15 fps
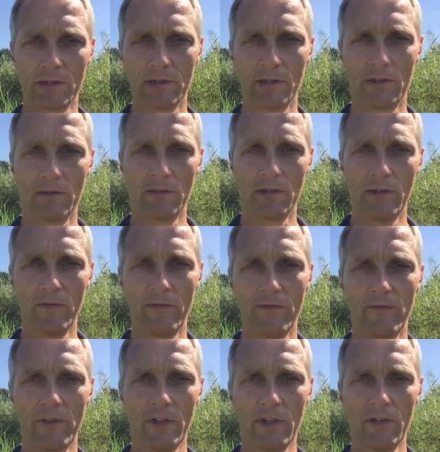So you
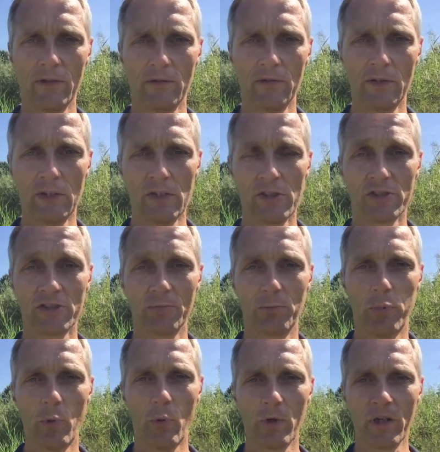feel
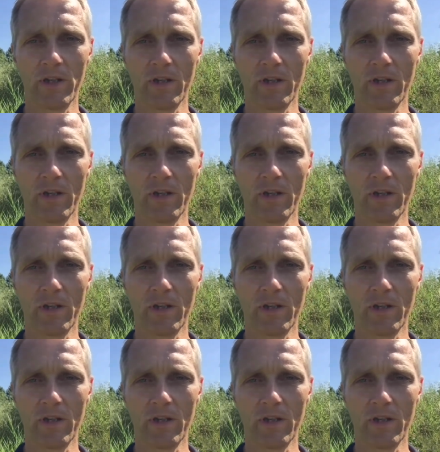supported.